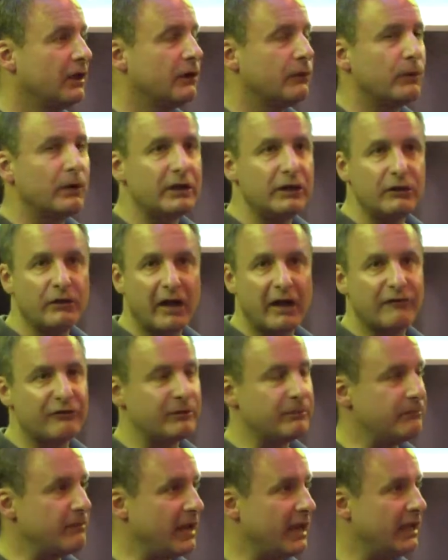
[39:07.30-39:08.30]
What you have
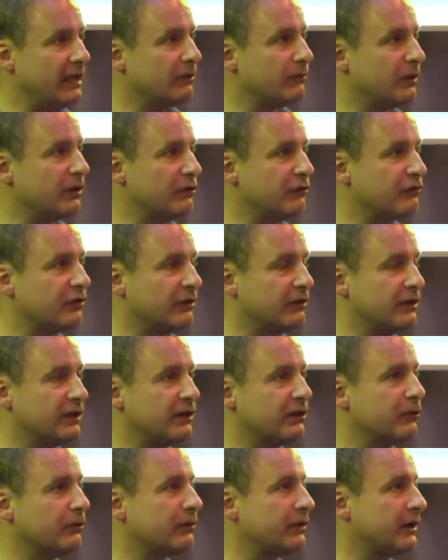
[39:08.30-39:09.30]
in Maine, what you've done
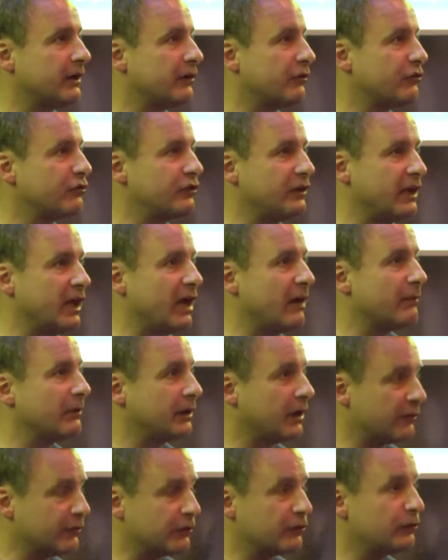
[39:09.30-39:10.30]
here with NRCM
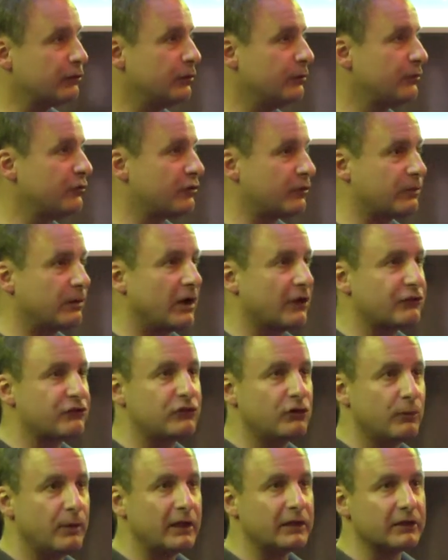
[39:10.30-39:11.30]
and other groups
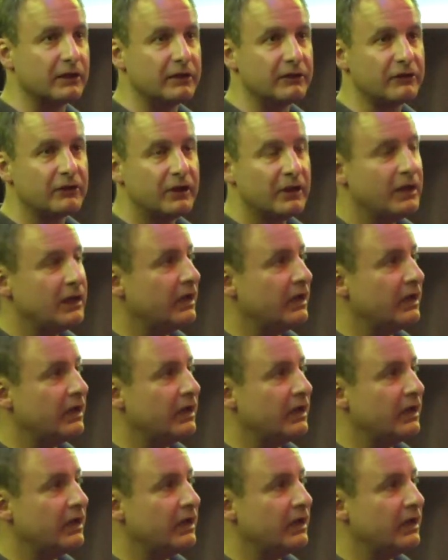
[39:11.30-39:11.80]
across New England,